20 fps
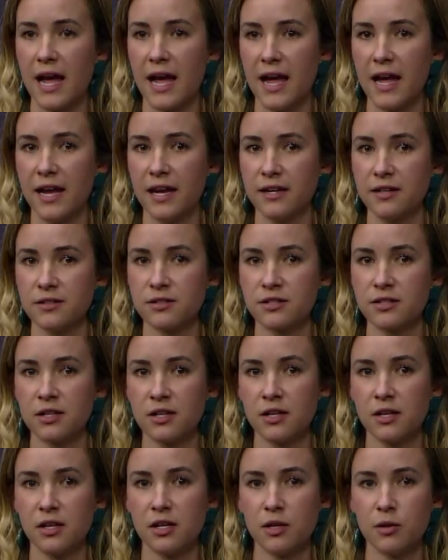and
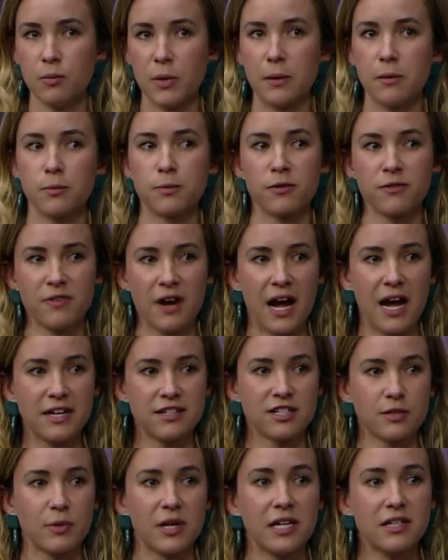maybe
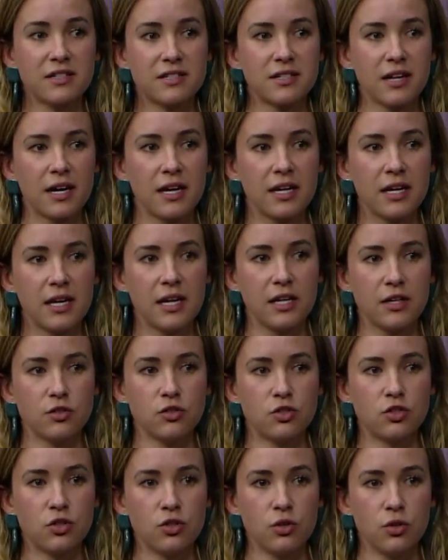provide some insight
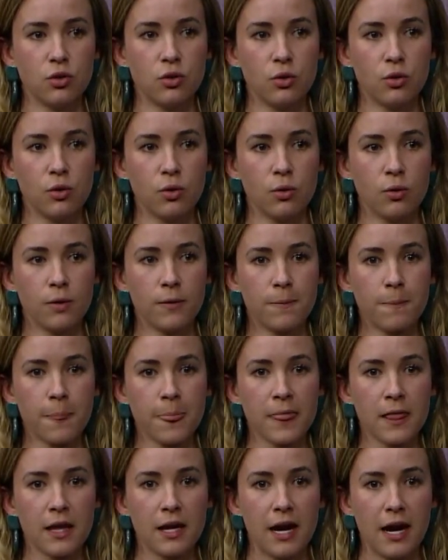into
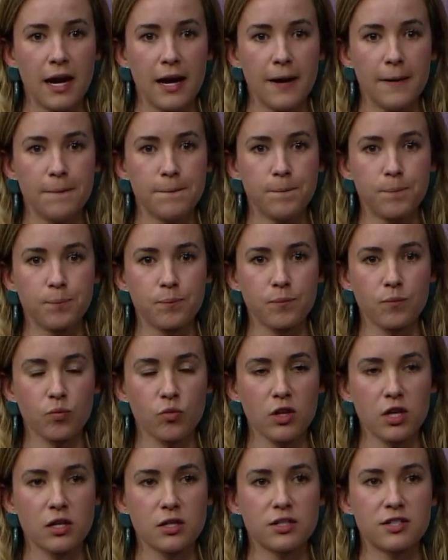um,
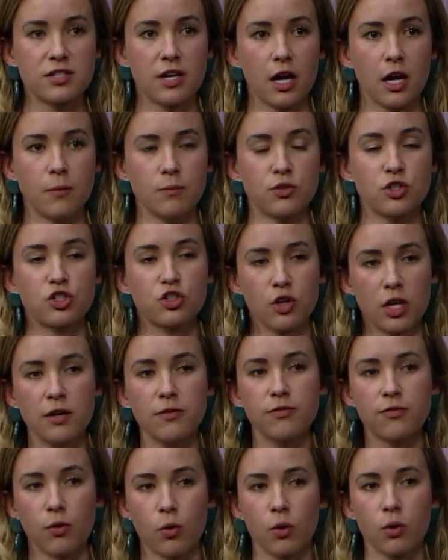some
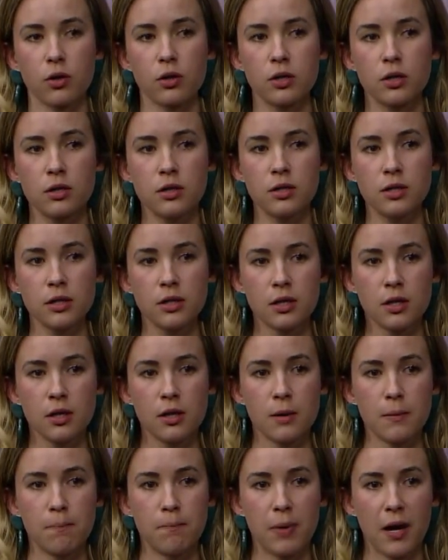straightforward
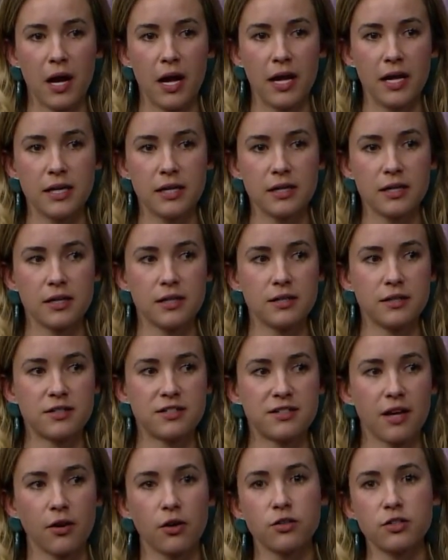but
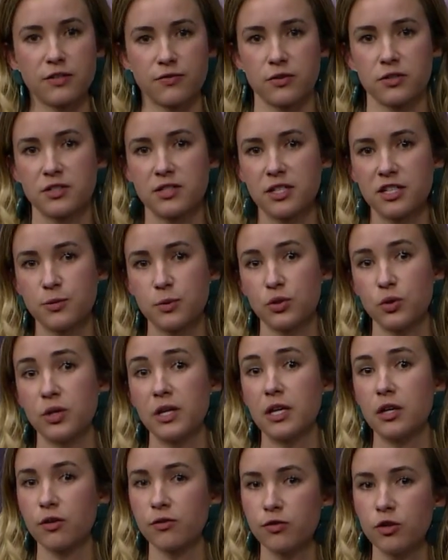subtle differences
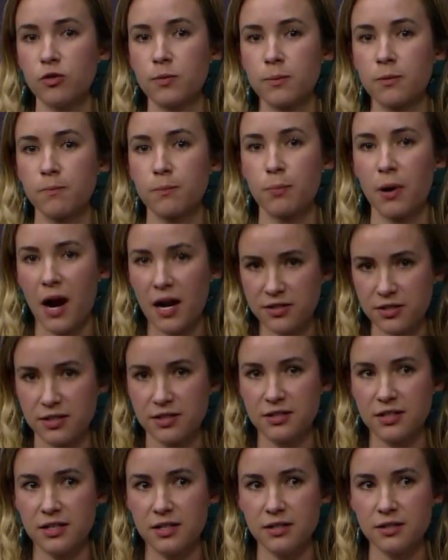between interview
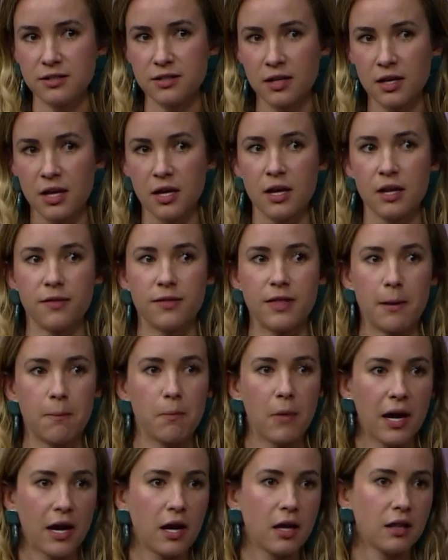processes that
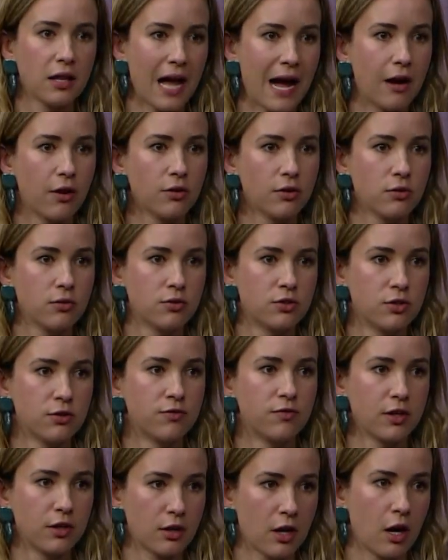might allow you to
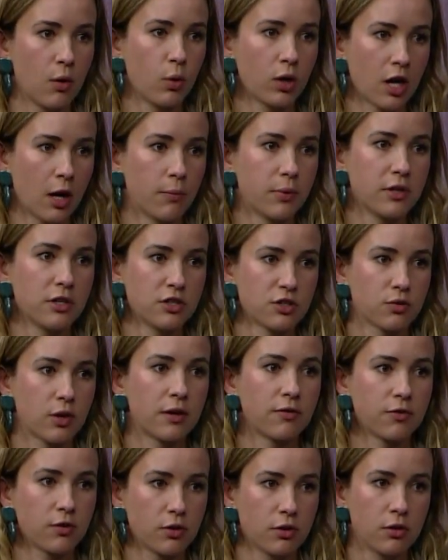figure out what company is
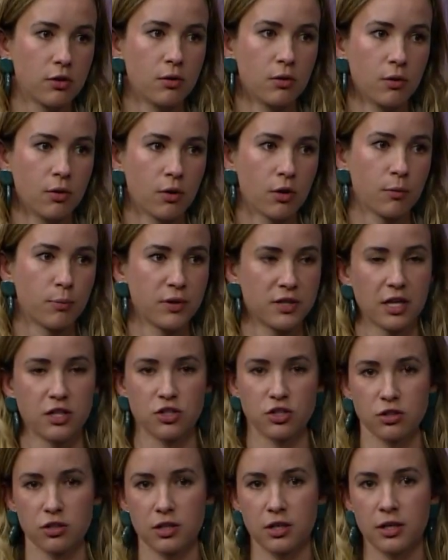right for you or
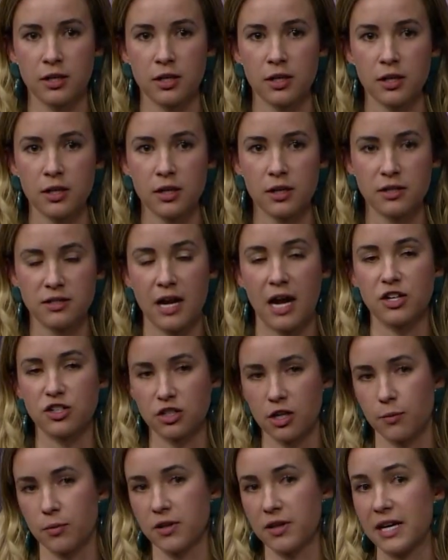potentially dodge
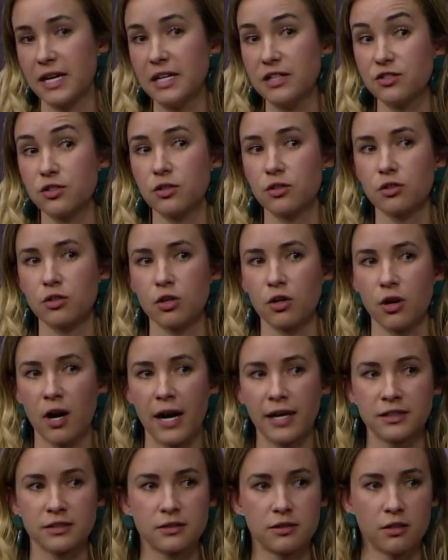a company that isn't
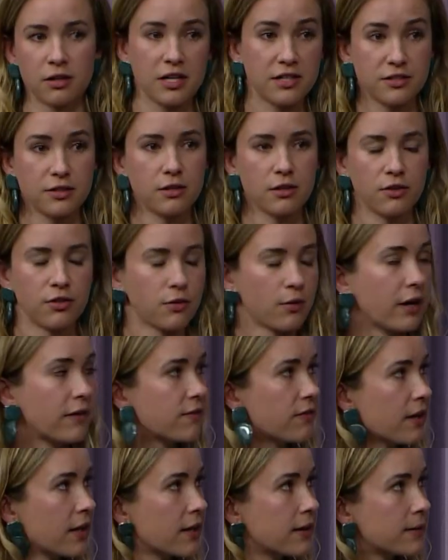correct or isn't the
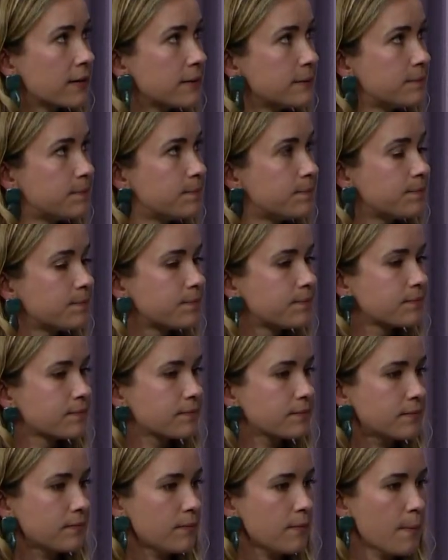right fit.
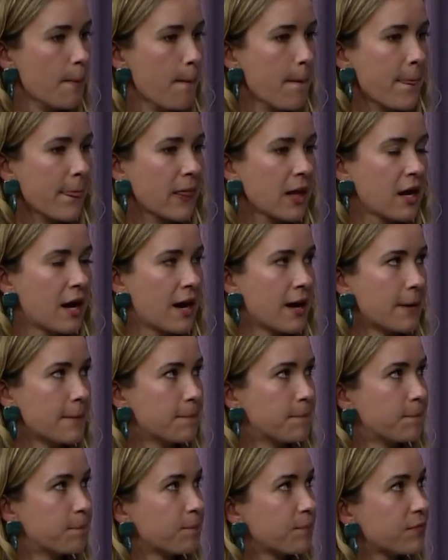
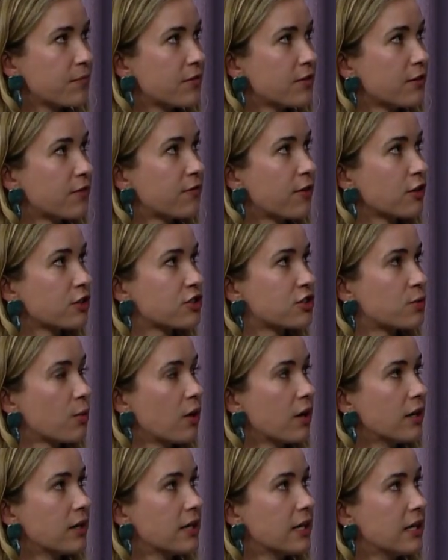Um, the first
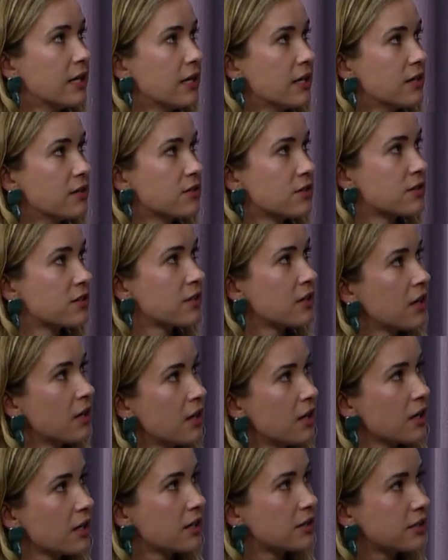one is
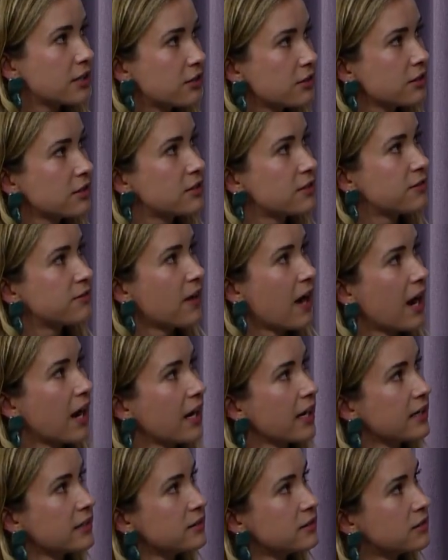clearly
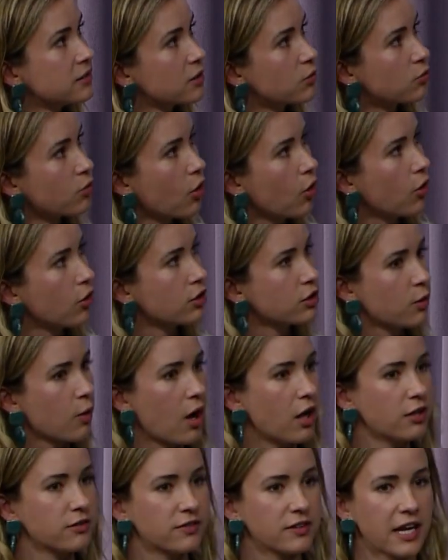defined role and
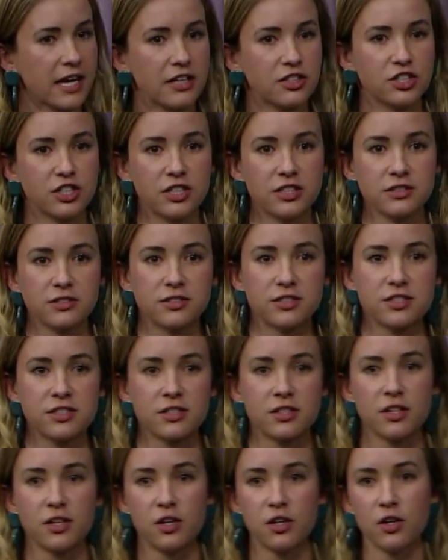qualifications.